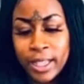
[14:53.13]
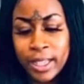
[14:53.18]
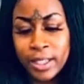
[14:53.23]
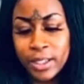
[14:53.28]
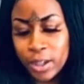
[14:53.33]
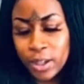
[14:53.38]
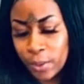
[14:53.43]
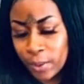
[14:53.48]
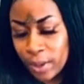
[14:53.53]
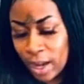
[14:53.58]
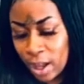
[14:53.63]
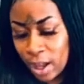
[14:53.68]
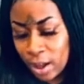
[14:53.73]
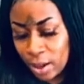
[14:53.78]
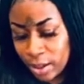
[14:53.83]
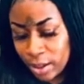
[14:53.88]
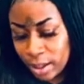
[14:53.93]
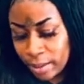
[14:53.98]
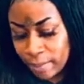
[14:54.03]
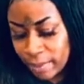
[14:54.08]
So when I
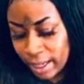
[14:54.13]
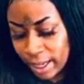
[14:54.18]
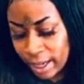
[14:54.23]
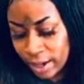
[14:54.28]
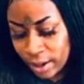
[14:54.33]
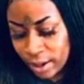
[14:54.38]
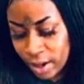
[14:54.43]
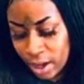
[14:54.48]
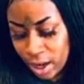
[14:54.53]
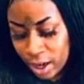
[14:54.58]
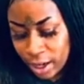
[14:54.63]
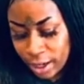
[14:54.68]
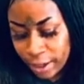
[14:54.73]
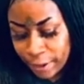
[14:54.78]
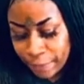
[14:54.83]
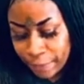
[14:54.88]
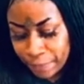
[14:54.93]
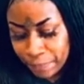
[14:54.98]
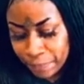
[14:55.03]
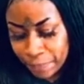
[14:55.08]
hold up the air card,
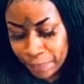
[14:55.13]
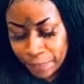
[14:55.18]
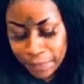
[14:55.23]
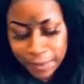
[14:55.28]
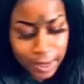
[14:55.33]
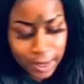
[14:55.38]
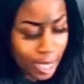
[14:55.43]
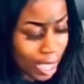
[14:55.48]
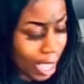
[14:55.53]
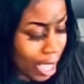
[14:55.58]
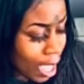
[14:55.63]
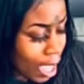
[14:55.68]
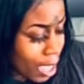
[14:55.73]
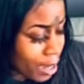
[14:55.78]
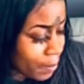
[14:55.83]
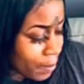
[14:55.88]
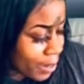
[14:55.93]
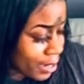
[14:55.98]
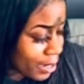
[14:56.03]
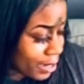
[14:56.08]
I
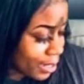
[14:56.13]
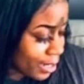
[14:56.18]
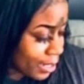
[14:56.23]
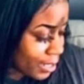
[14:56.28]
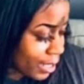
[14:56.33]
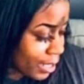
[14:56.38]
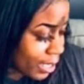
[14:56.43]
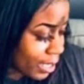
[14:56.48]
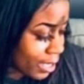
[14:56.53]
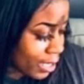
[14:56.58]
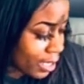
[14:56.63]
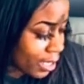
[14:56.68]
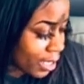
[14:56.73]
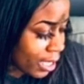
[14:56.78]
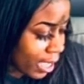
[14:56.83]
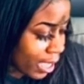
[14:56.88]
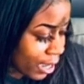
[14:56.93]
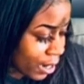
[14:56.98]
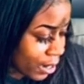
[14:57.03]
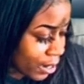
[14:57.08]
automatically think
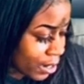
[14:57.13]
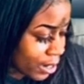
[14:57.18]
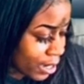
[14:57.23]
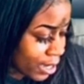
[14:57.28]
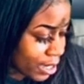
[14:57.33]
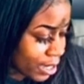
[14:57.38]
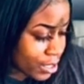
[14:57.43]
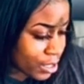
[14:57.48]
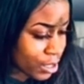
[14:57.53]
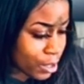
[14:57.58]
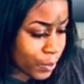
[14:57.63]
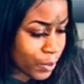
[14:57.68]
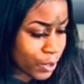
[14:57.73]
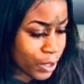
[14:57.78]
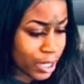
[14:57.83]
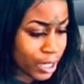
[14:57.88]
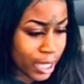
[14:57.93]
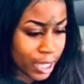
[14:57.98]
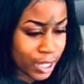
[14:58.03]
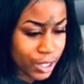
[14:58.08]
air is
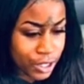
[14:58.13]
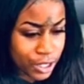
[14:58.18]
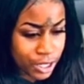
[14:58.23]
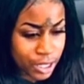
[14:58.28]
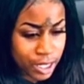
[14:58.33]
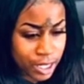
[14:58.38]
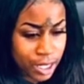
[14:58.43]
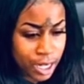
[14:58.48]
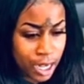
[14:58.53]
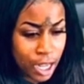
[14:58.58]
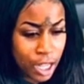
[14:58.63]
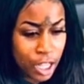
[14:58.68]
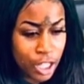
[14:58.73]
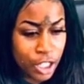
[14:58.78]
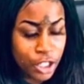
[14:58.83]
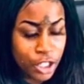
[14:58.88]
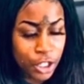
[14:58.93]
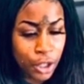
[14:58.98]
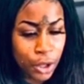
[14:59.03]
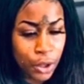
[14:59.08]
communication,
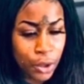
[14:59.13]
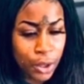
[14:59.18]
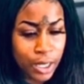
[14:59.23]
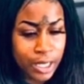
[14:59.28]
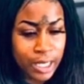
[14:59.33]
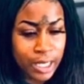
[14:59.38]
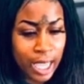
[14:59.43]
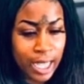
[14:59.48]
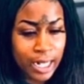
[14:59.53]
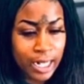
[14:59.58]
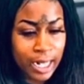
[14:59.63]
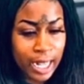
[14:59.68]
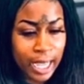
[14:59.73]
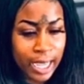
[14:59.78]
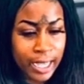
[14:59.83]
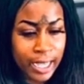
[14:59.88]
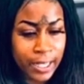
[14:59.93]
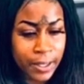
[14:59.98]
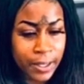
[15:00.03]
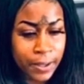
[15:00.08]
So it's kind of
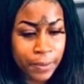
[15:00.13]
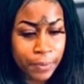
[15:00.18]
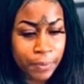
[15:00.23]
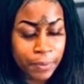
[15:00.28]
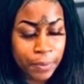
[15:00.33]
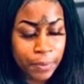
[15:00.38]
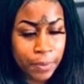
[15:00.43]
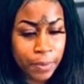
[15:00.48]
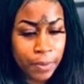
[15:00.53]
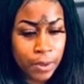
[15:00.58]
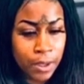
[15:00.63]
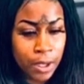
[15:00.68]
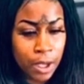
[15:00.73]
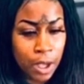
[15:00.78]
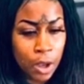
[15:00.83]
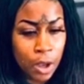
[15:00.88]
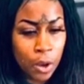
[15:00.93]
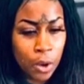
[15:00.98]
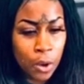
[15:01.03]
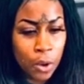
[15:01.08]
like
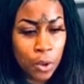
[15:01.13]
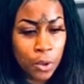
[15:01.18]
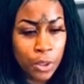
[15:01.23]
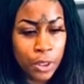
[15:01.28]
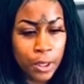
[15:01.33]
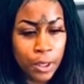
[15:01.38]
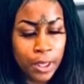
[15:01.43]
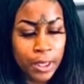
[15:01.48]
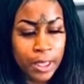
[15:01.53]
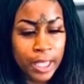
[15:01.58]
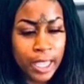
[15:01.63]
the